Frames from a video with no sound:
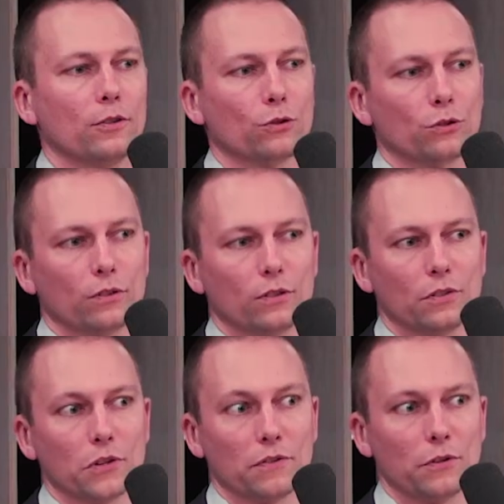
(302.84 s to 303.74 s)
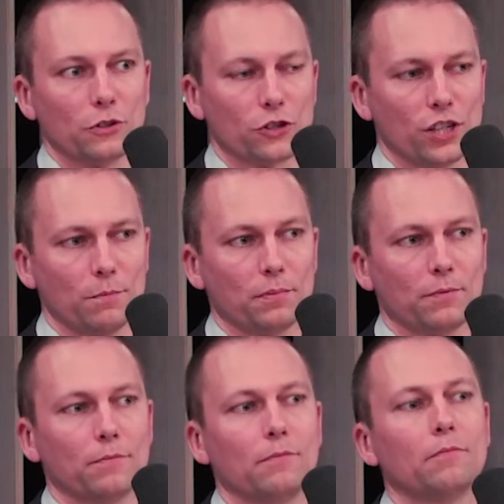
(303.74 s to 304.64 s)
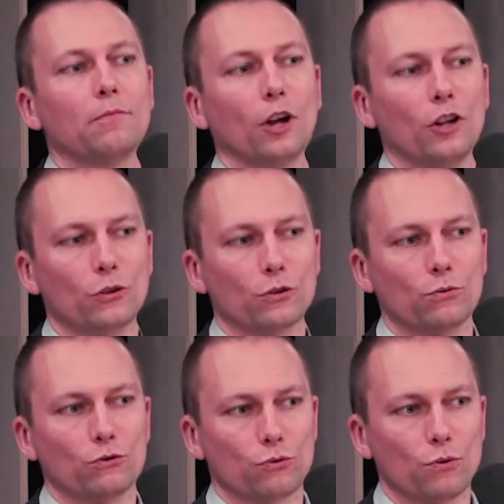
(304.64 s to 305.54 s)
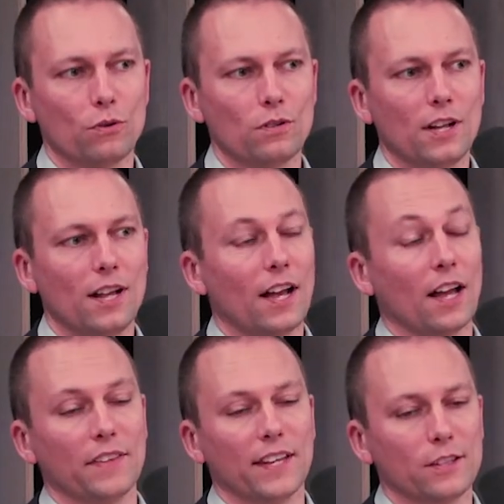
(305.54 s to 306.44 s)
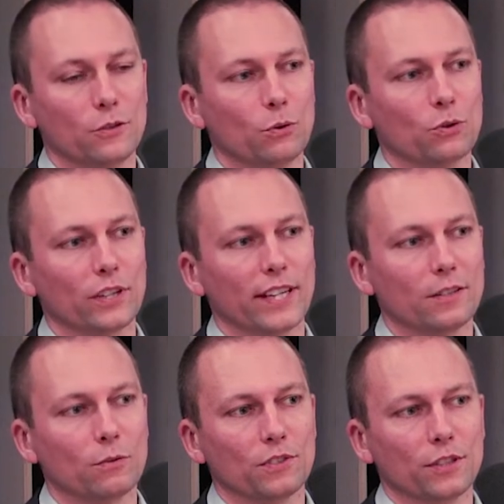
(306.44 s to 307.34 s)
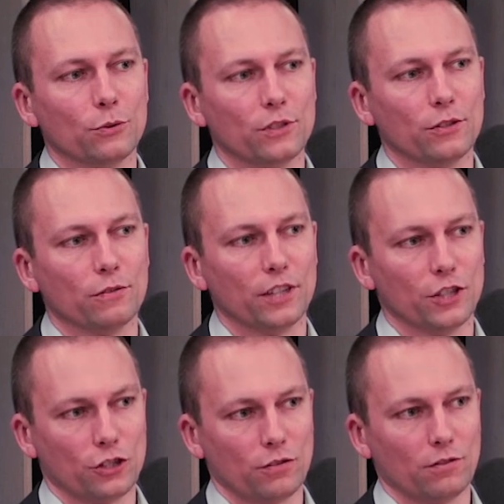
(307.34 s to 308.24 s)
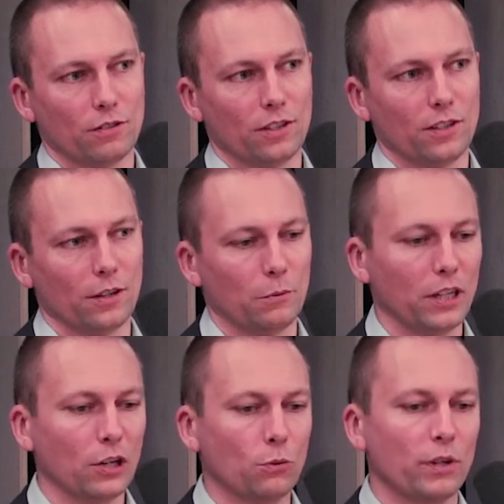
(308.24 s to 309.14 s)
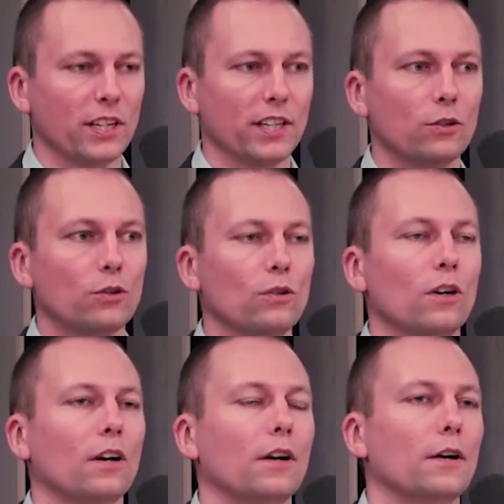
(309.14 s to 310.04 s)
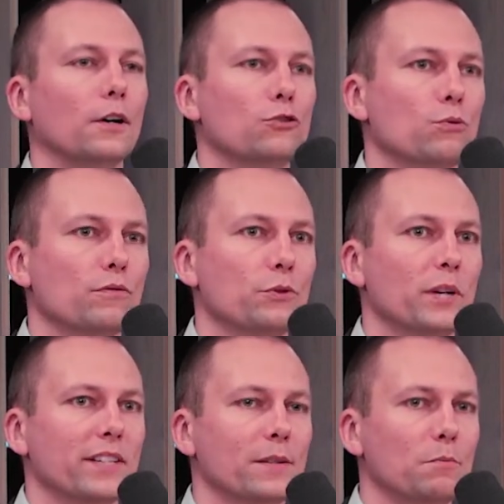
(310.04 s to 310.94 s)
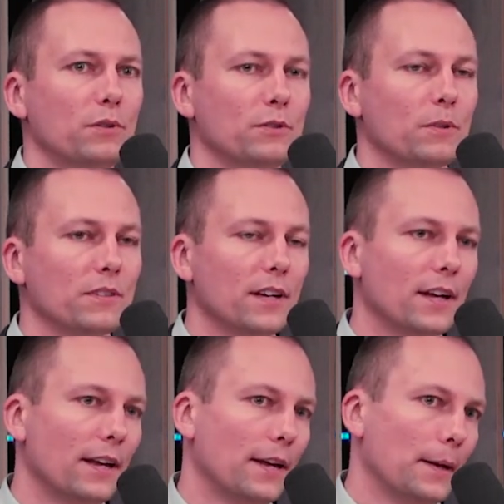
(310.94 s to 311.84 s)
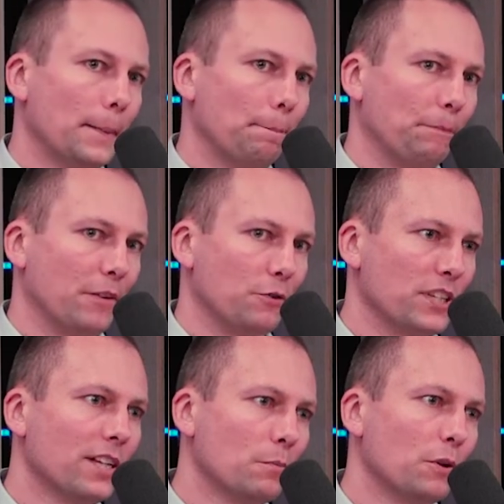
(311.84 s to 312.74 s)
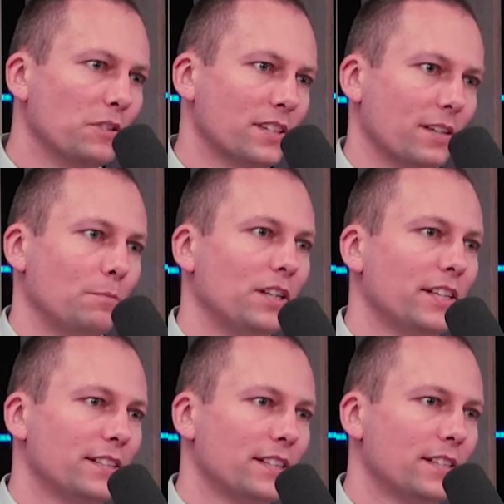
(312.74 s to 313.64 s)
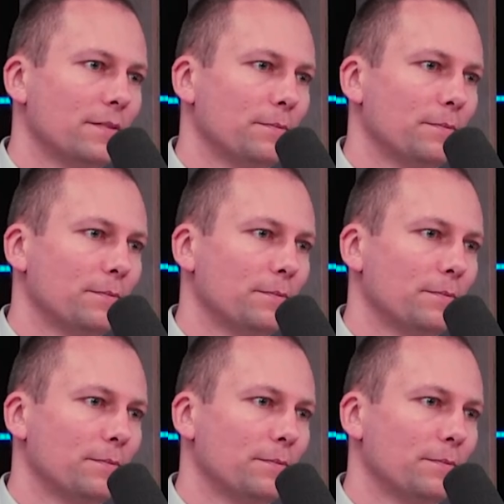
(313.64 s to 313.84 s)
total cost of ownership under control, and then you also get continuous innovation. I will quickly go through a few examples, but if you think about scalability,